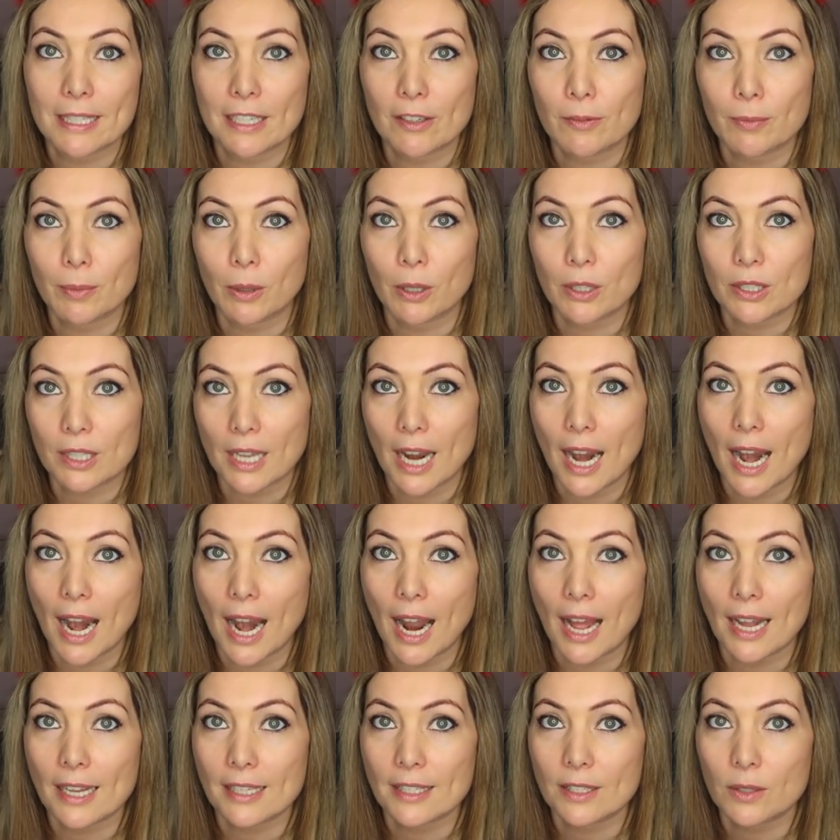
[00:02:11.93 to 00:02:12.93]
Eve box
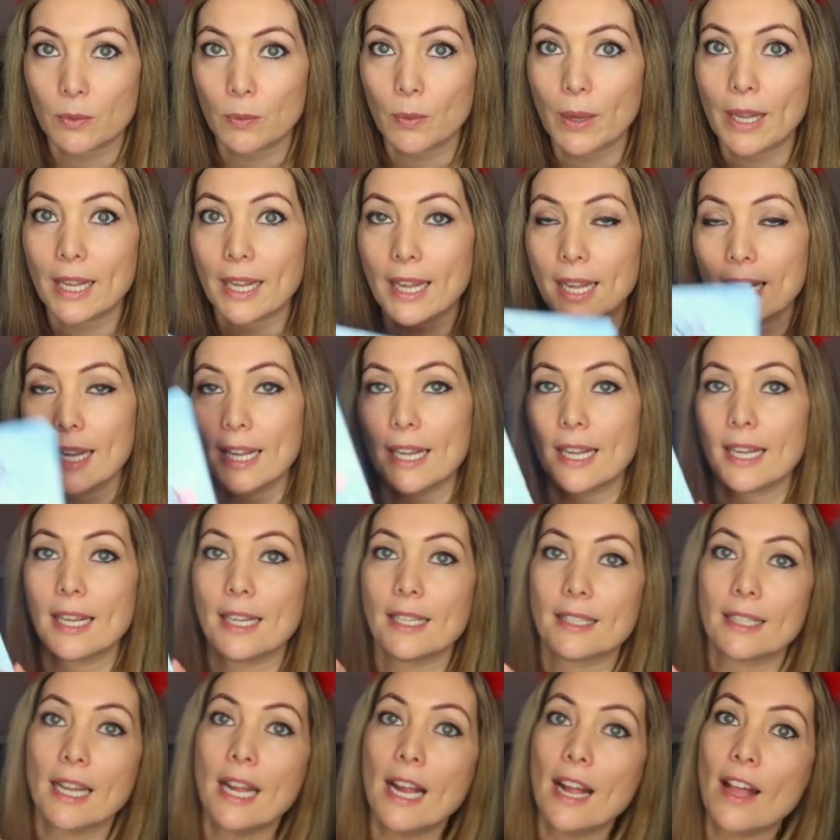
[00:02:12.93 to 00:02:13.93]
last week
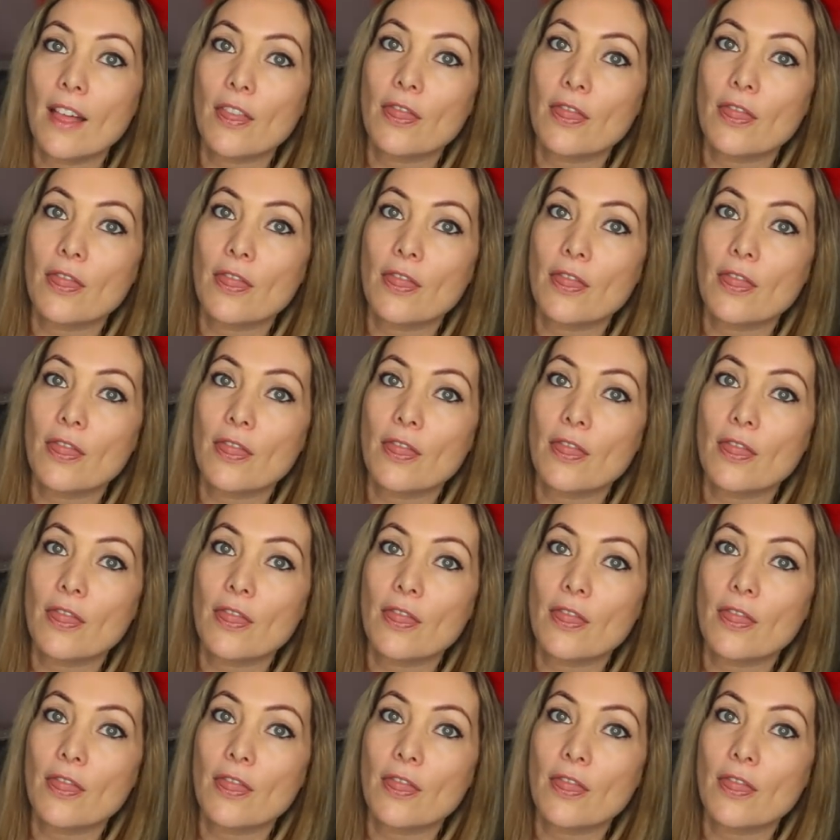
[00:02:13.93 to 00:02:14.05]
is